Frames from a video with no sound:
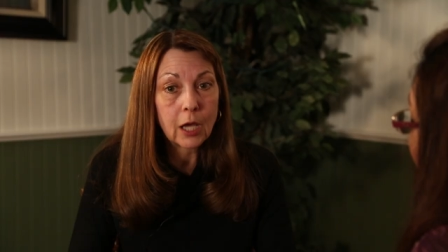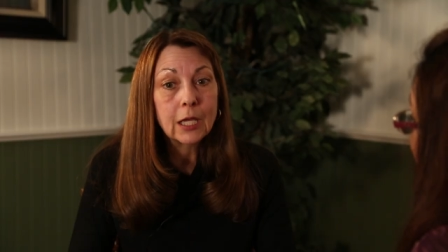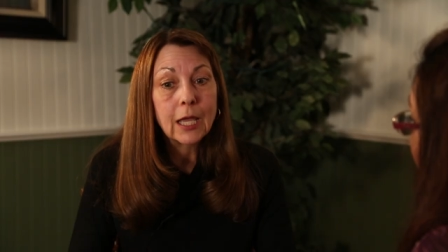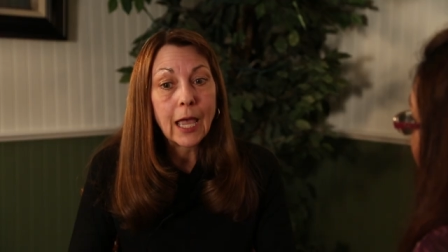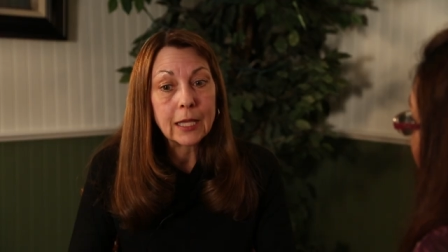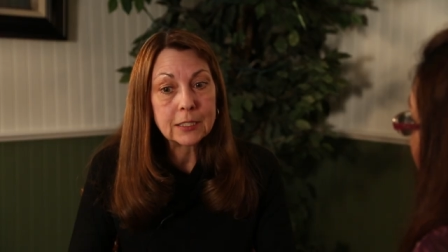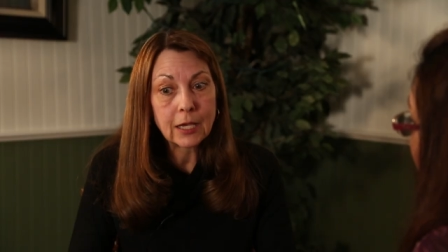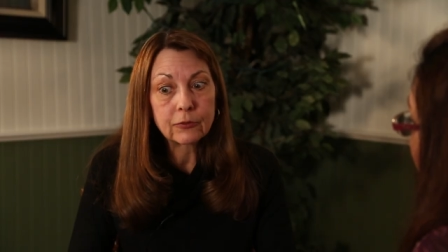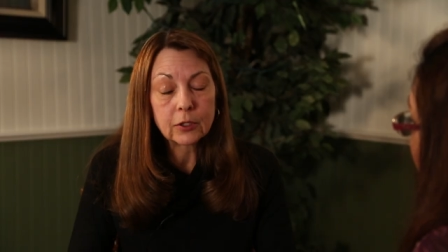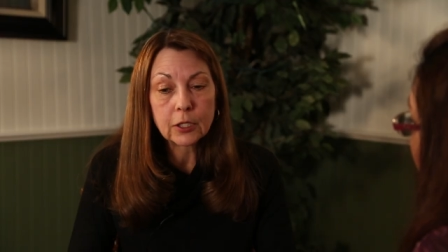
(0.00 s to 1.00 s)
Wow. And
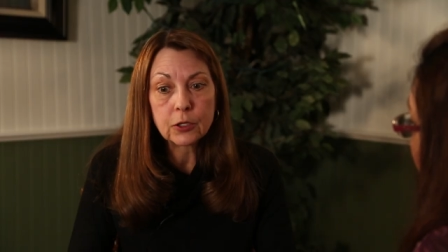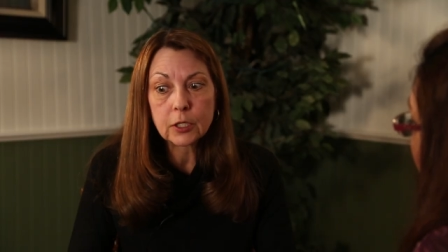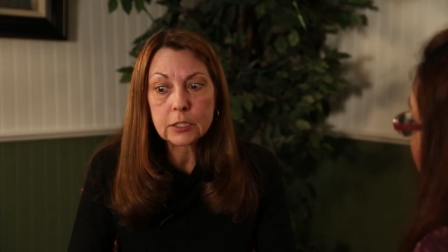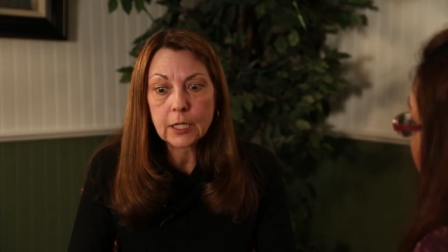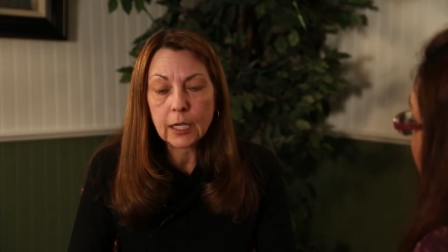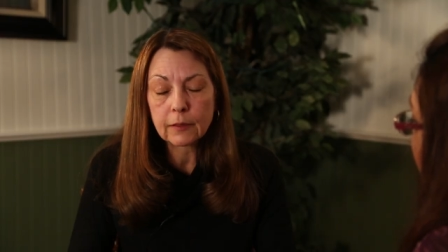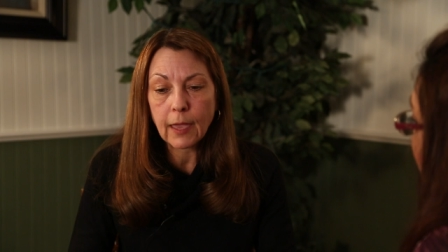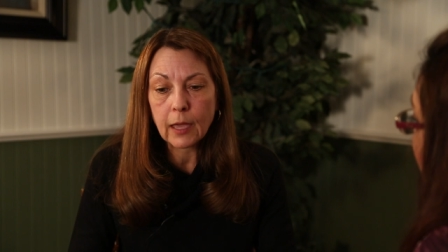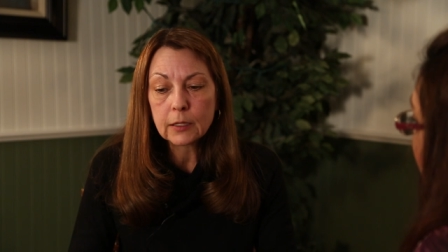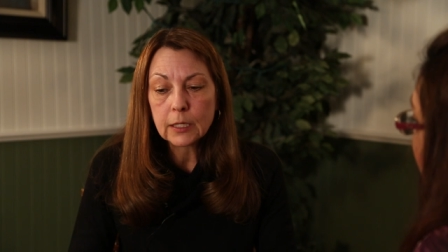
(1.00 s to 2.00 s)
definitely you can take
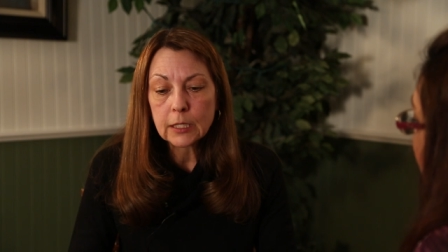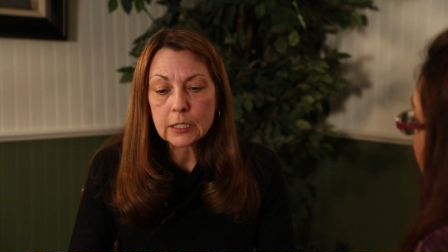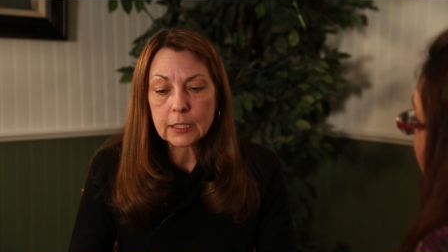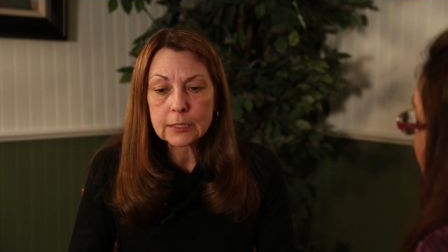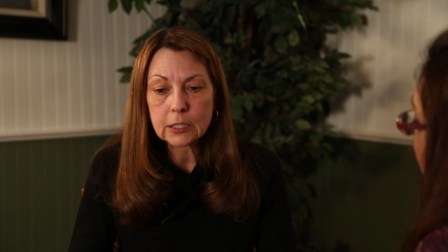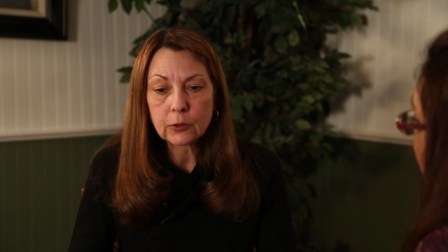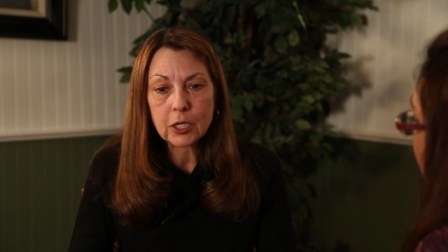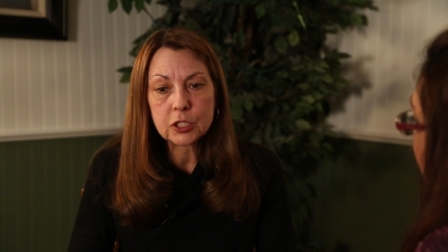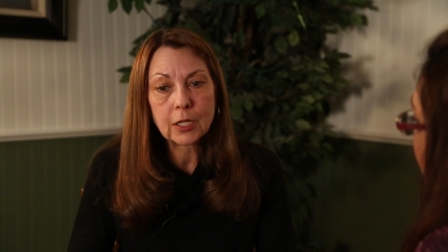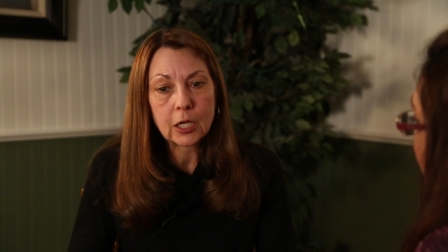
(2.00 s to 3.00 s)
that into
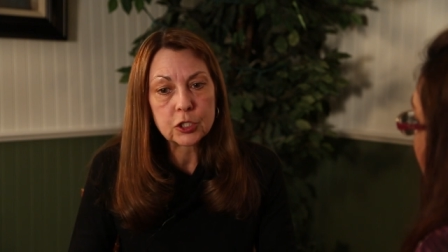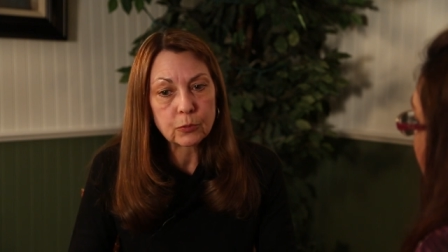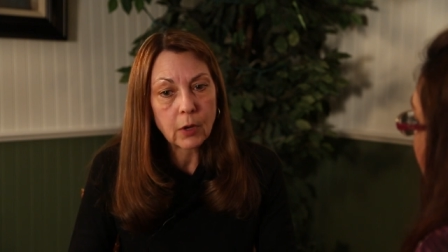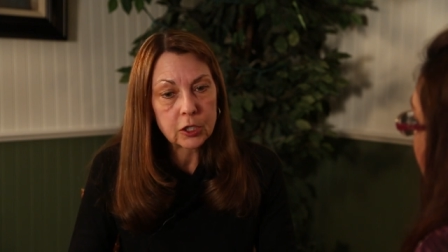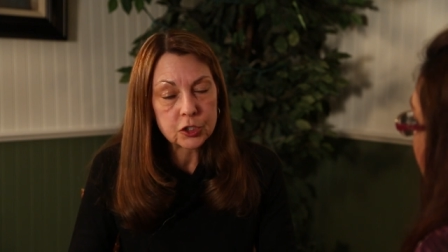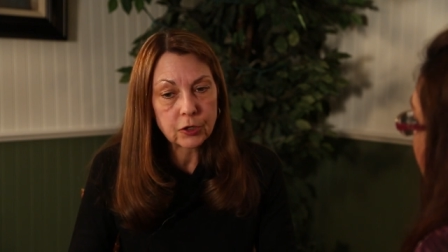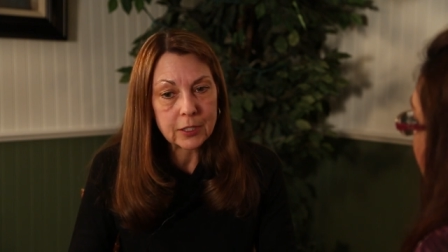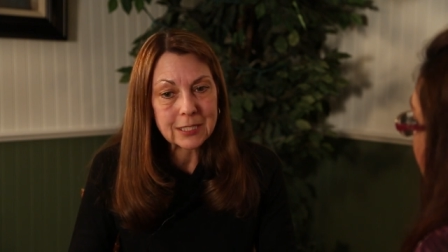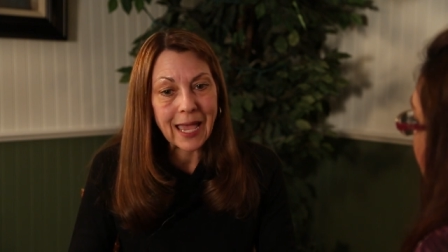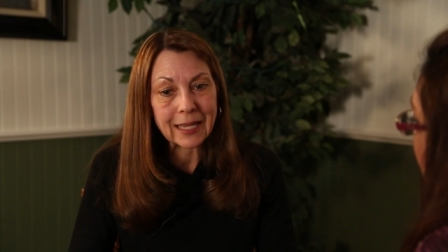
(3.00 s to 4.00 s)
consideration as you're monitoring
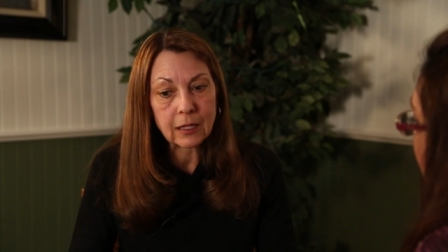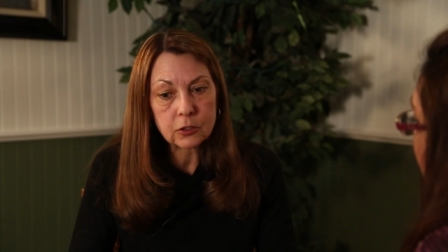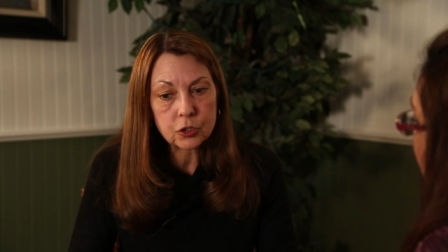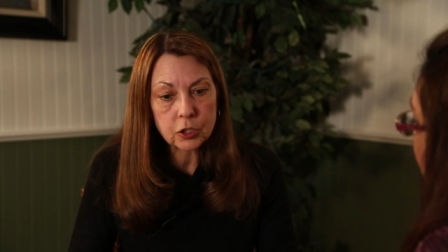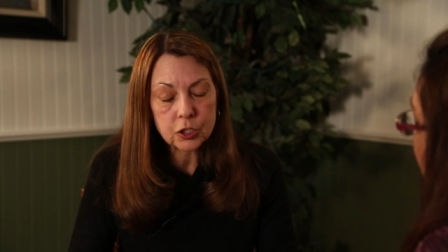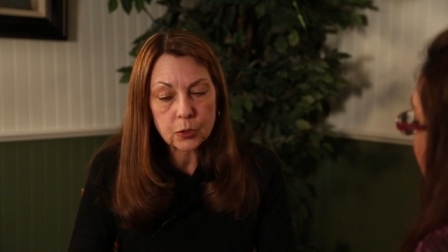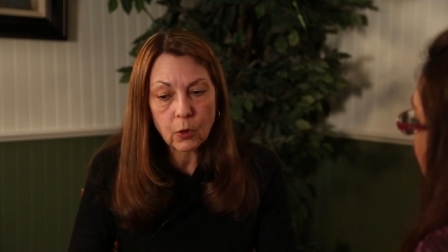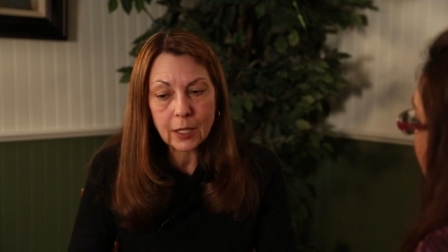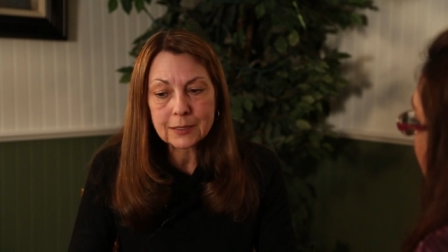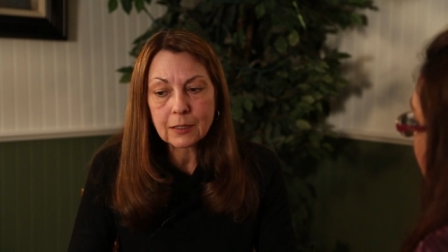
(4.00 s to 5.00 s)
the diet and
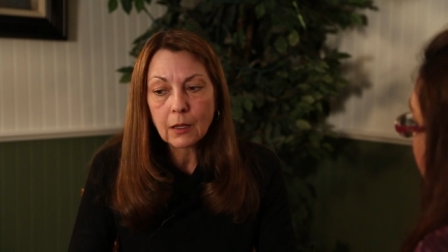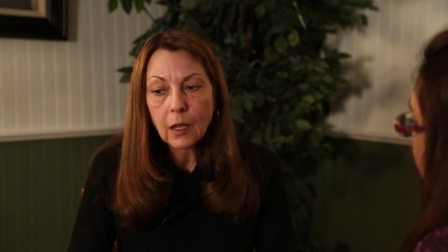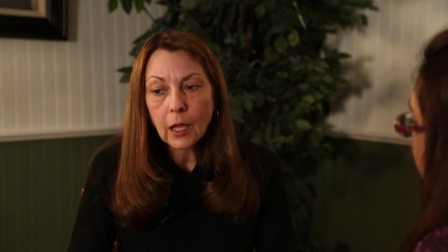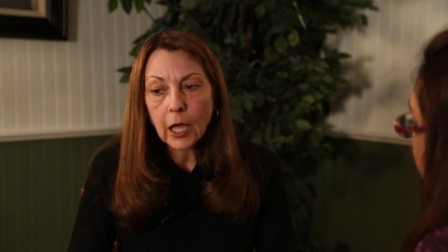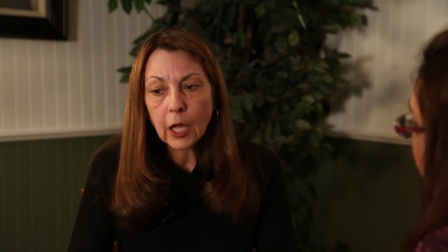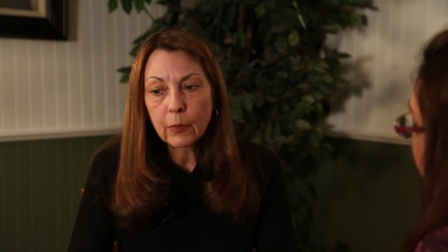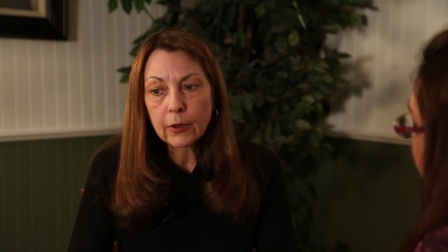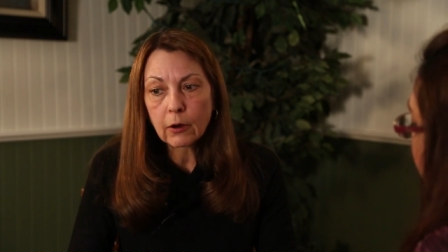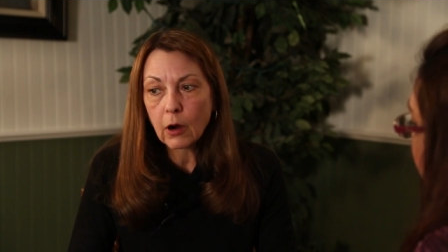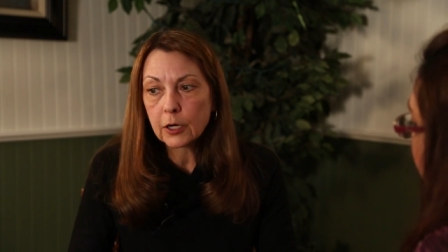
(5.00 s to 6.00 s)
nutrition-wise.
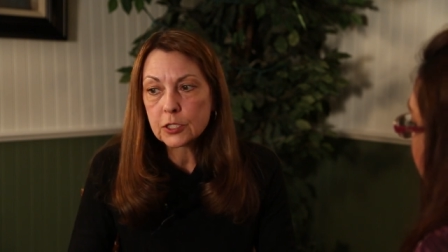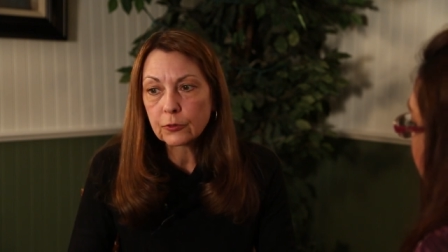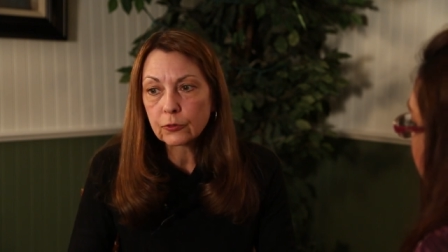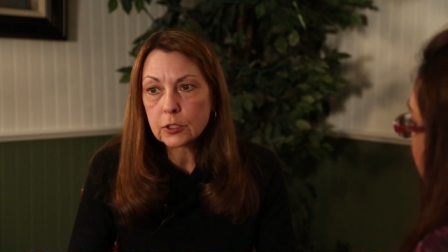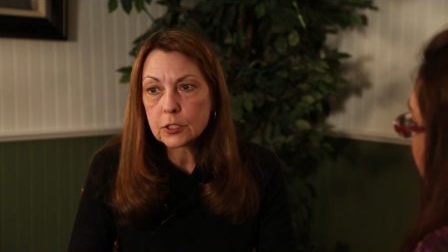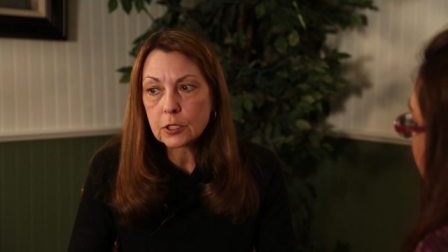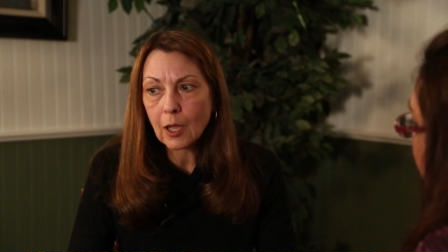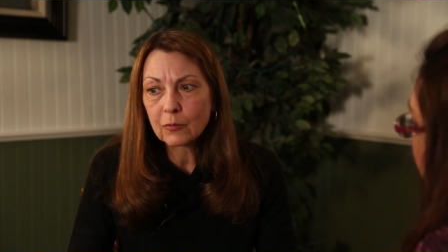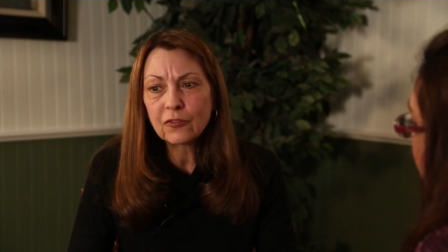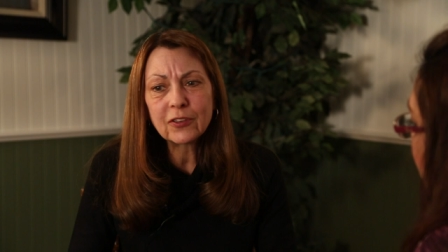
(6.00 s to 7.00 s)
There are different
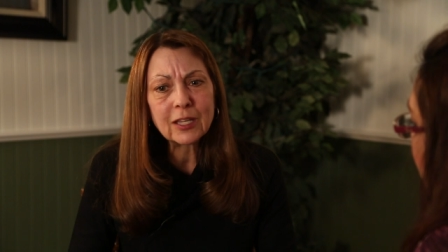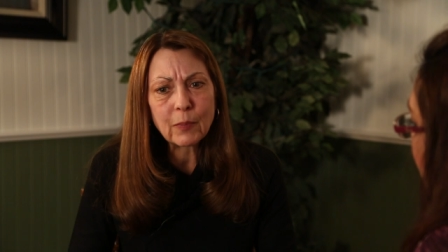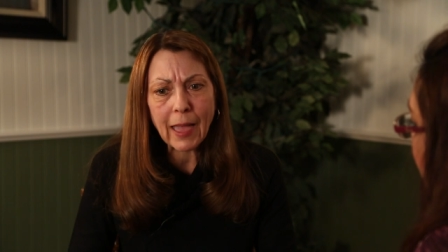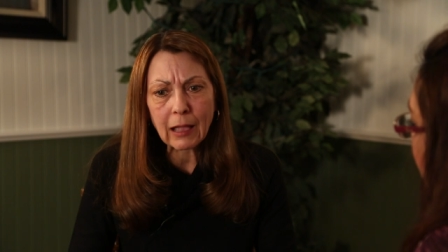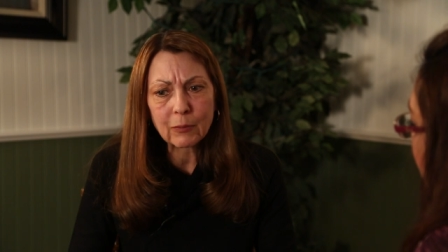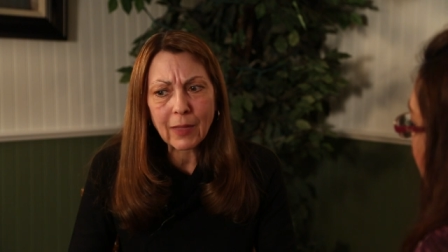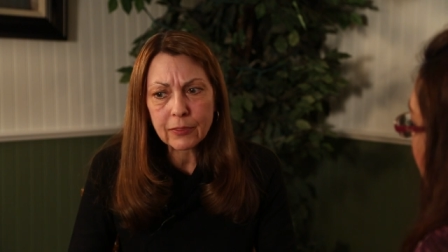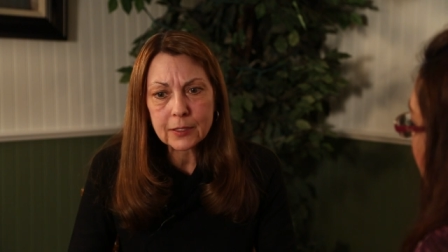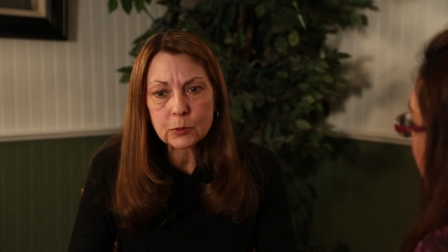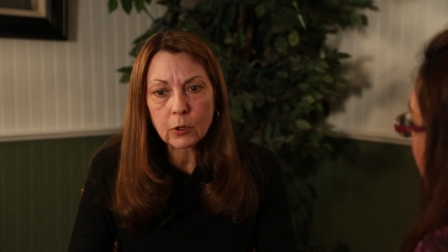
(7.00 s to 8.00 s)
feedback
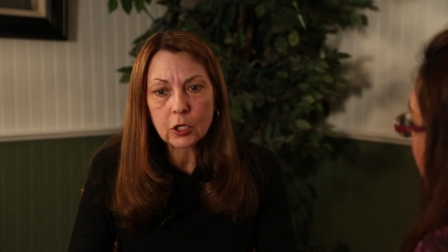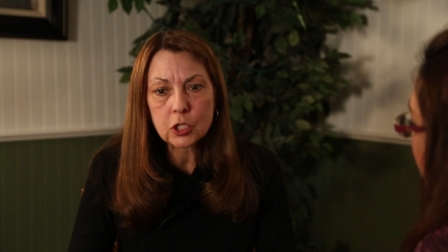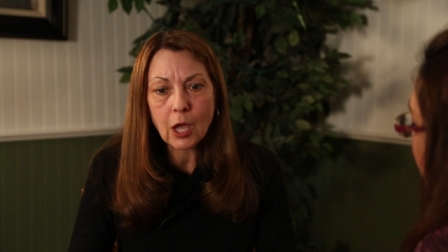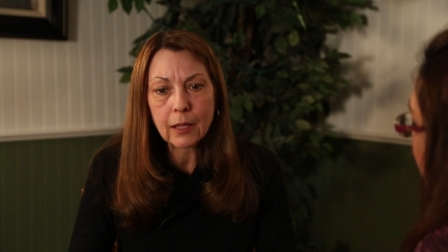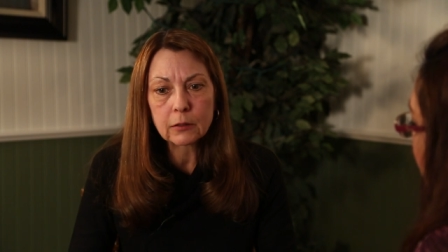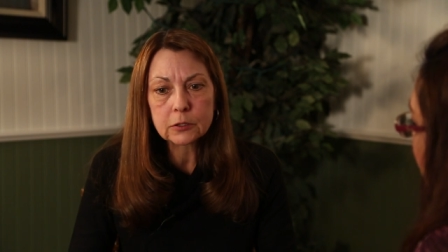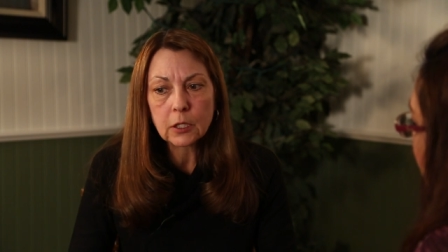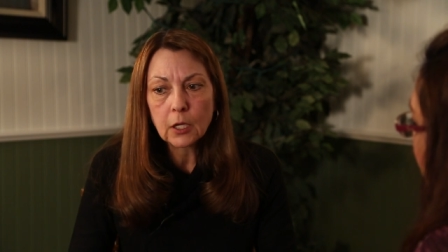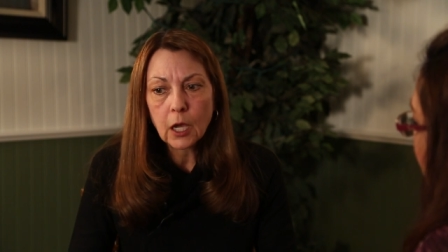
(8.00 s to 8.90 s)
methods where a child